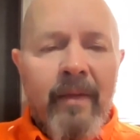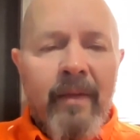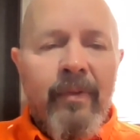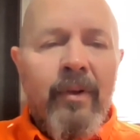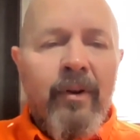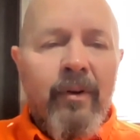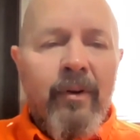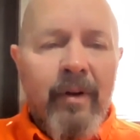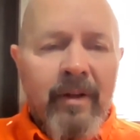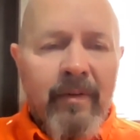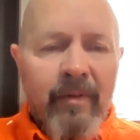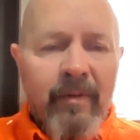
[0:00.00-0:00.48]
the
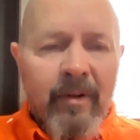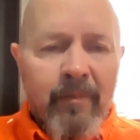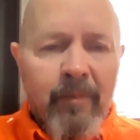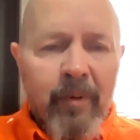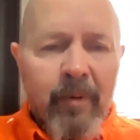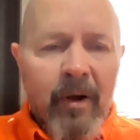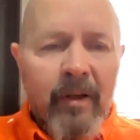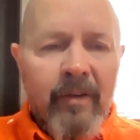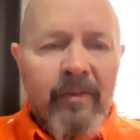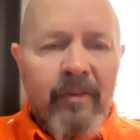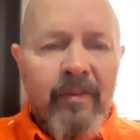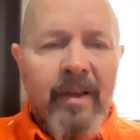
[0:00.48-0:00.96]
grieving
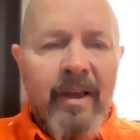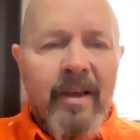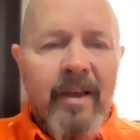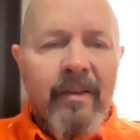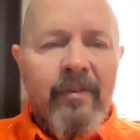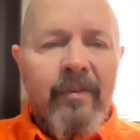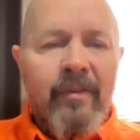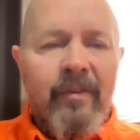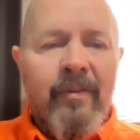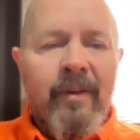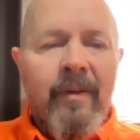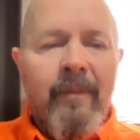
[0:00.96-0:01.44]
process
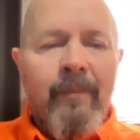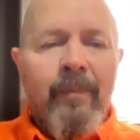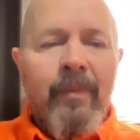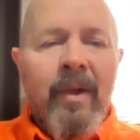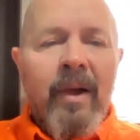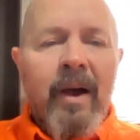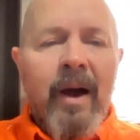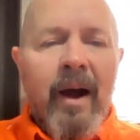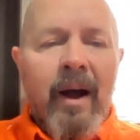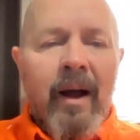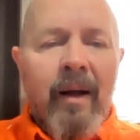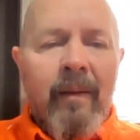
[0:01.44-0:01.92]

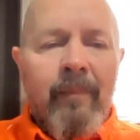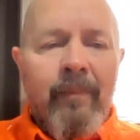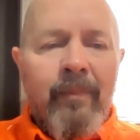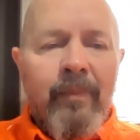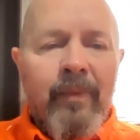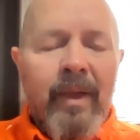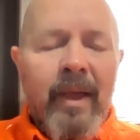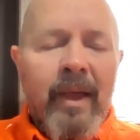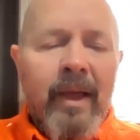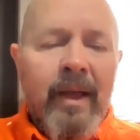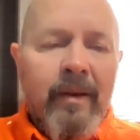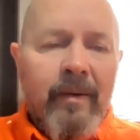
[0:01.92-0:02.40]
um,
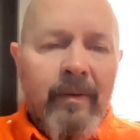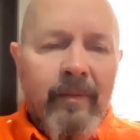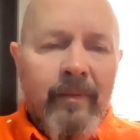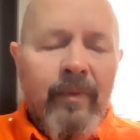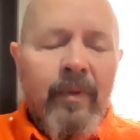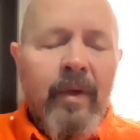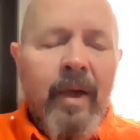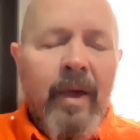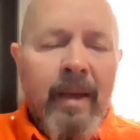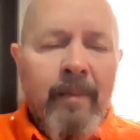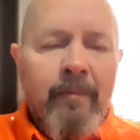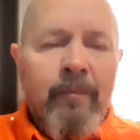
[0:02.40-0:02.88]
and,
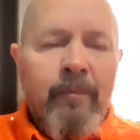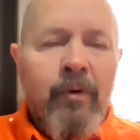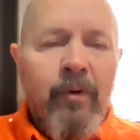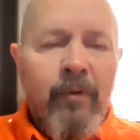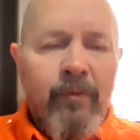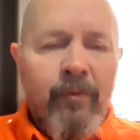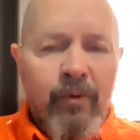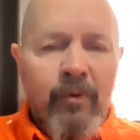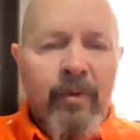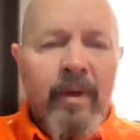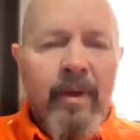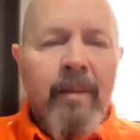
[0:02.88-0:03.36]
and move through
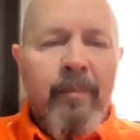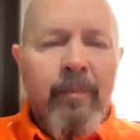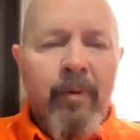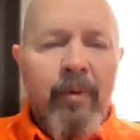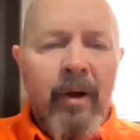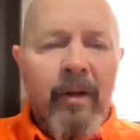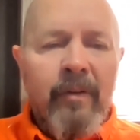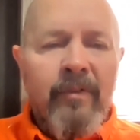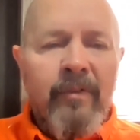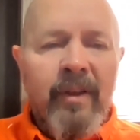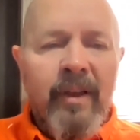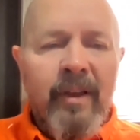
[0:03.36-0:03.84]
that
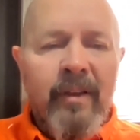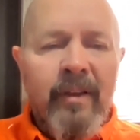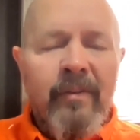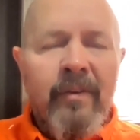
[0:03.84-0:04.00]
process.